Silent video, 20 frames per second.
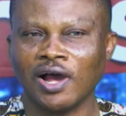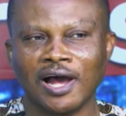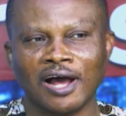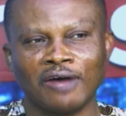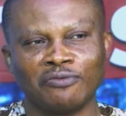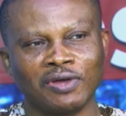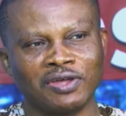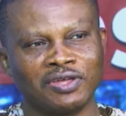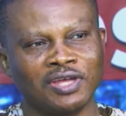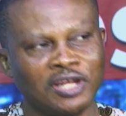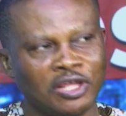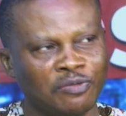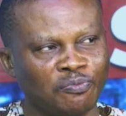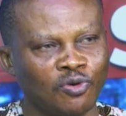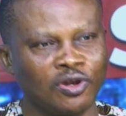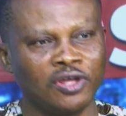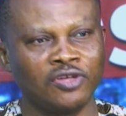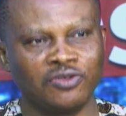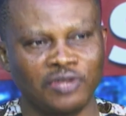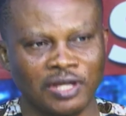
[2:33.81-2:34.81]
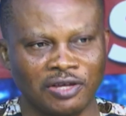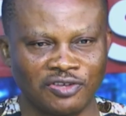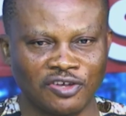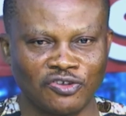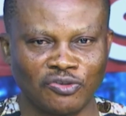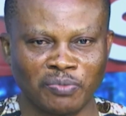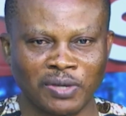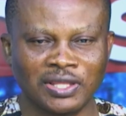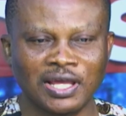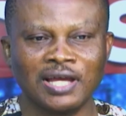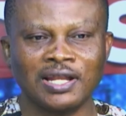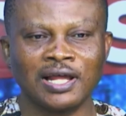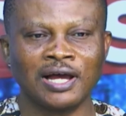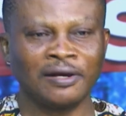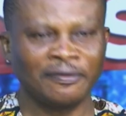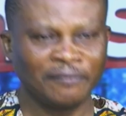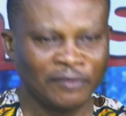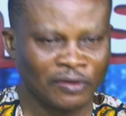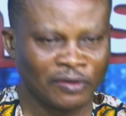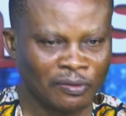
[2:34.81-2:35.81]
As you're seeing this policy statement,
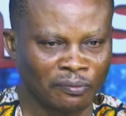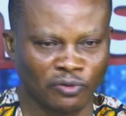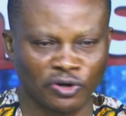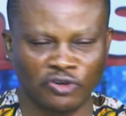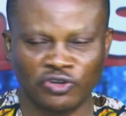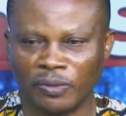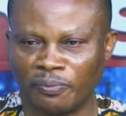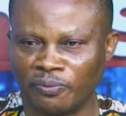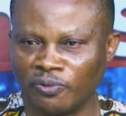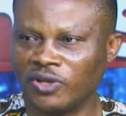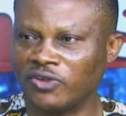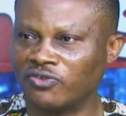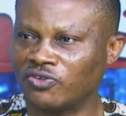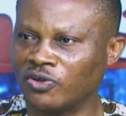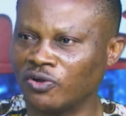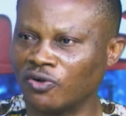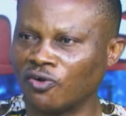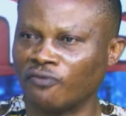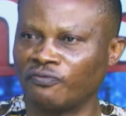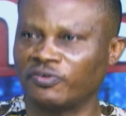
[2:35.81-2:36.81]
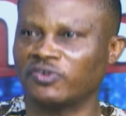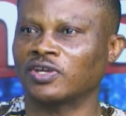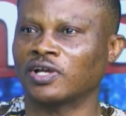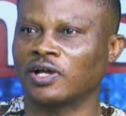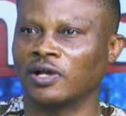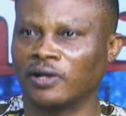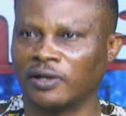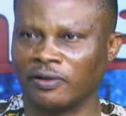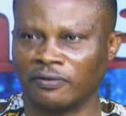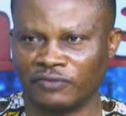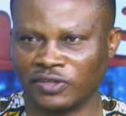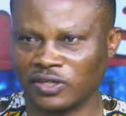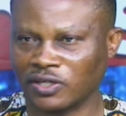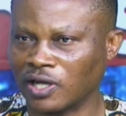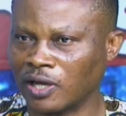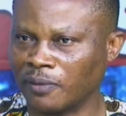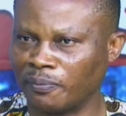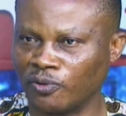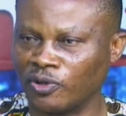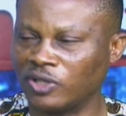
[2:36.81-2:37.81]
either monetary policy or uh, fiscal, uh, fiscal
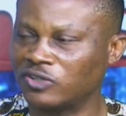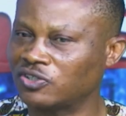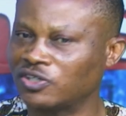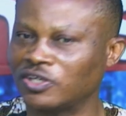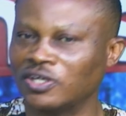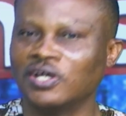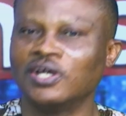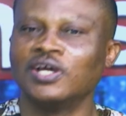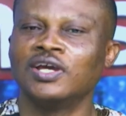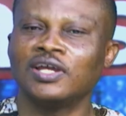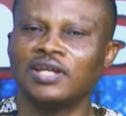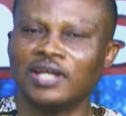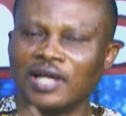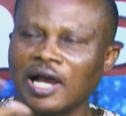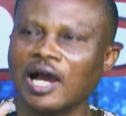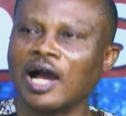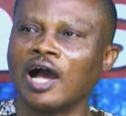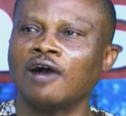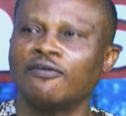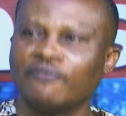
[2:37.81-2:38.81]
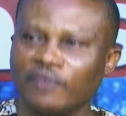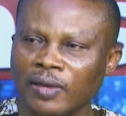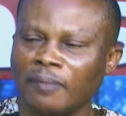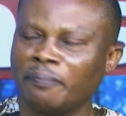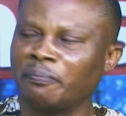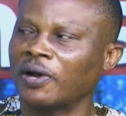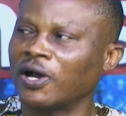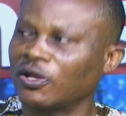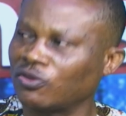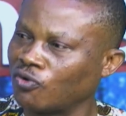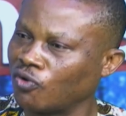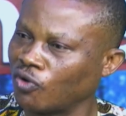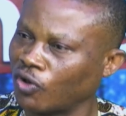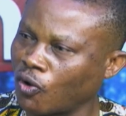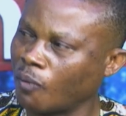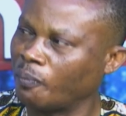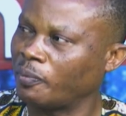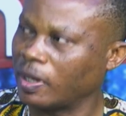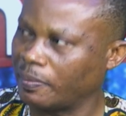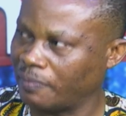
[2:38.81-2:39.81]
Pol policy, policy yeah. they have impact on
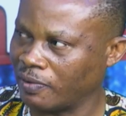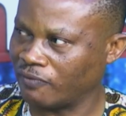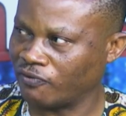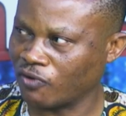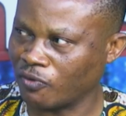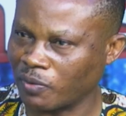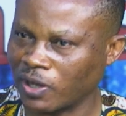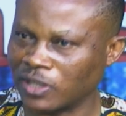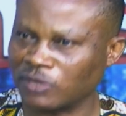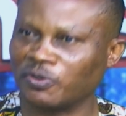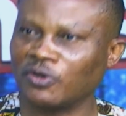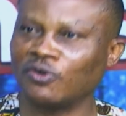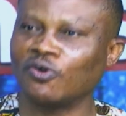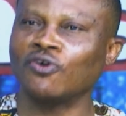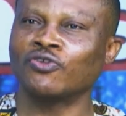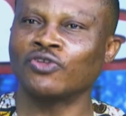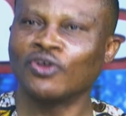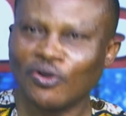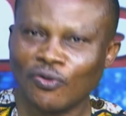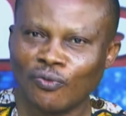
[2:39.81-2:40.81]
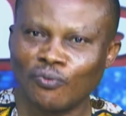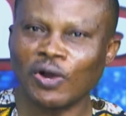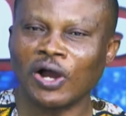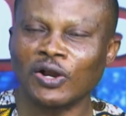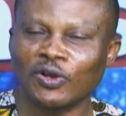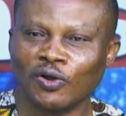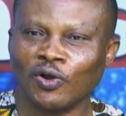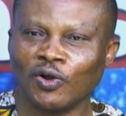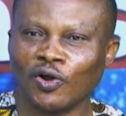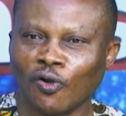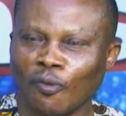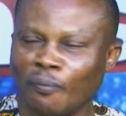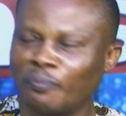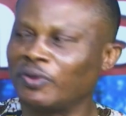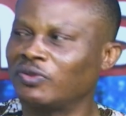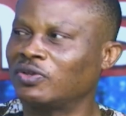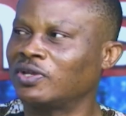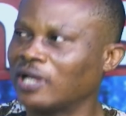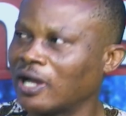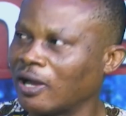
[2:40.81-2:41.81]
company performance because mm. we are not
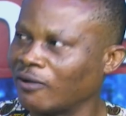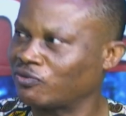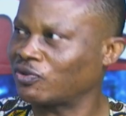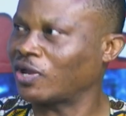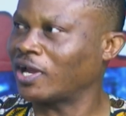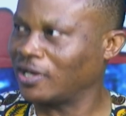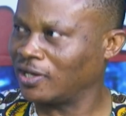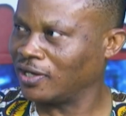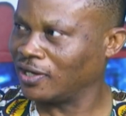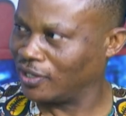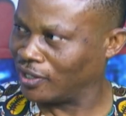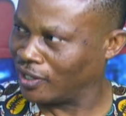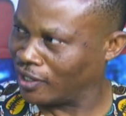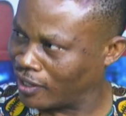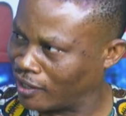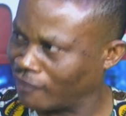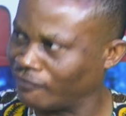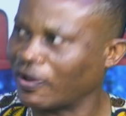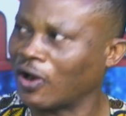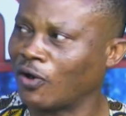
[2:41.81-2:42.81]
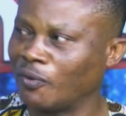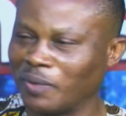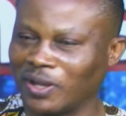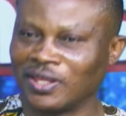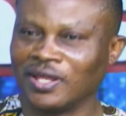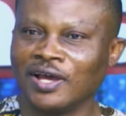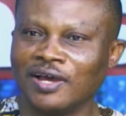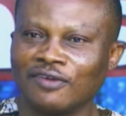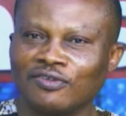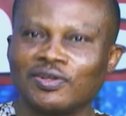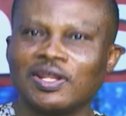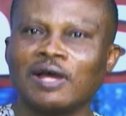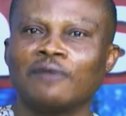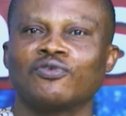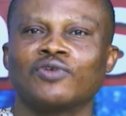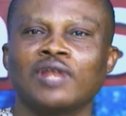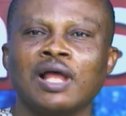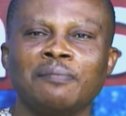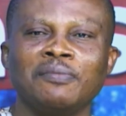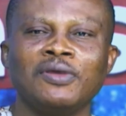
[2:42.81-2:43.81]
operating outside the environment.
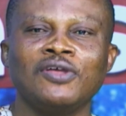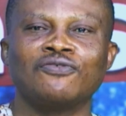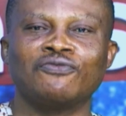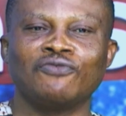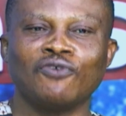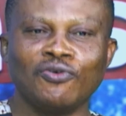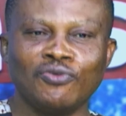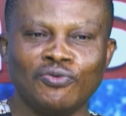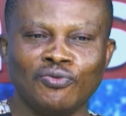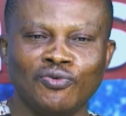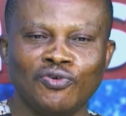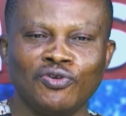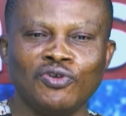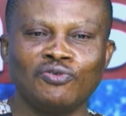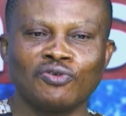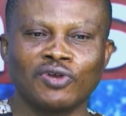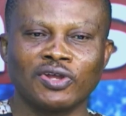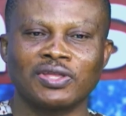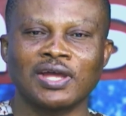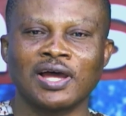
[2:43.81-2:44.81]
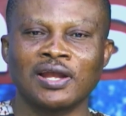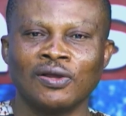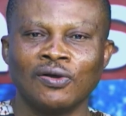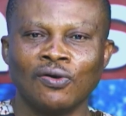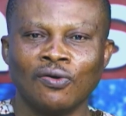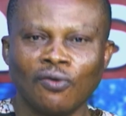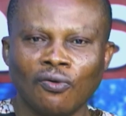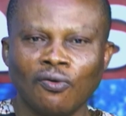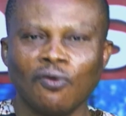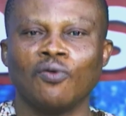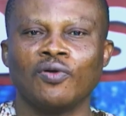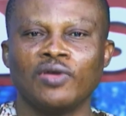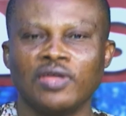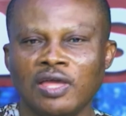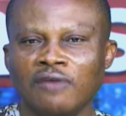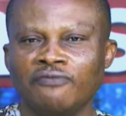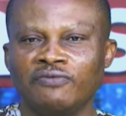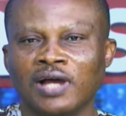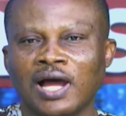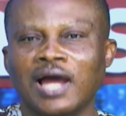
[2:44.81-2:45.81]
That, that means for you, you need to understand, oh,
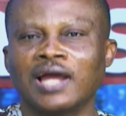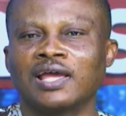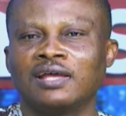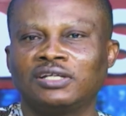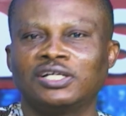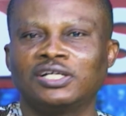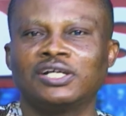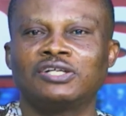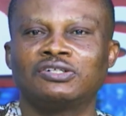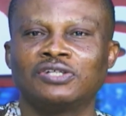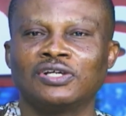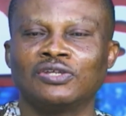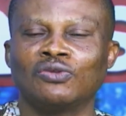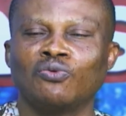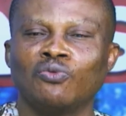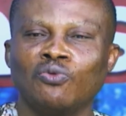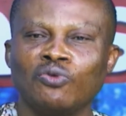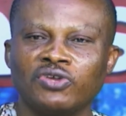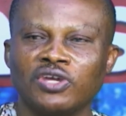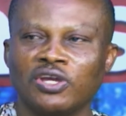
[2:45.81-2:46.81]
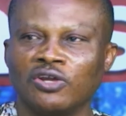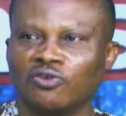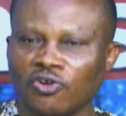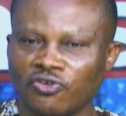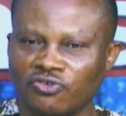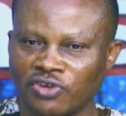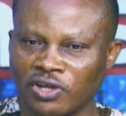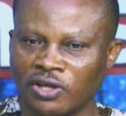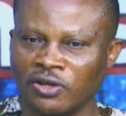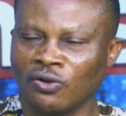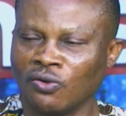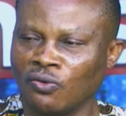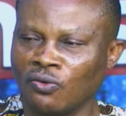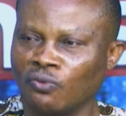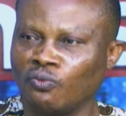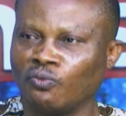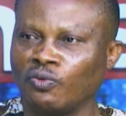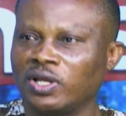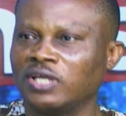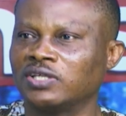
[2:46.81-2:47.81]
if the high interest rate, which industry
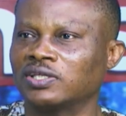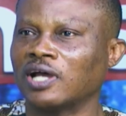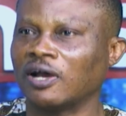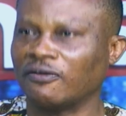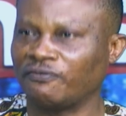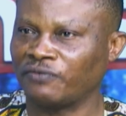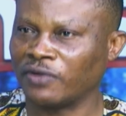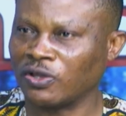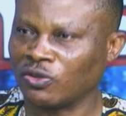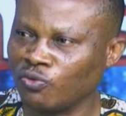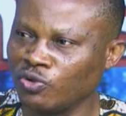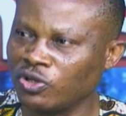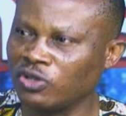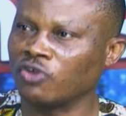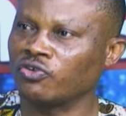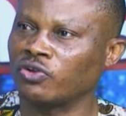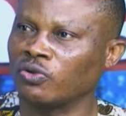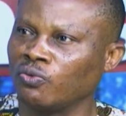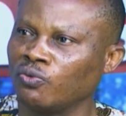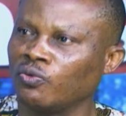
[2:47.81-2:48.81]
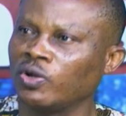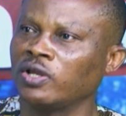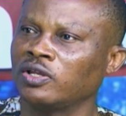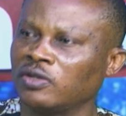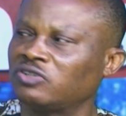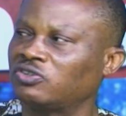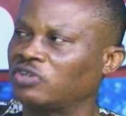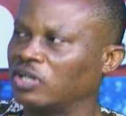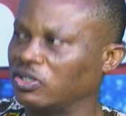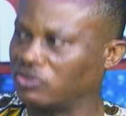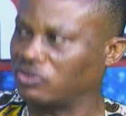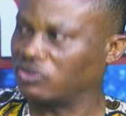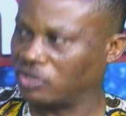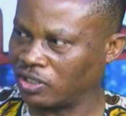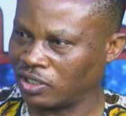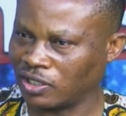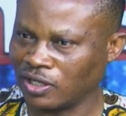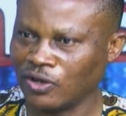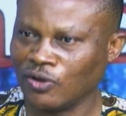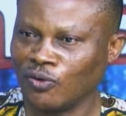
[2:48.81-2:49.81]
would this affect? Which industry will it threaten?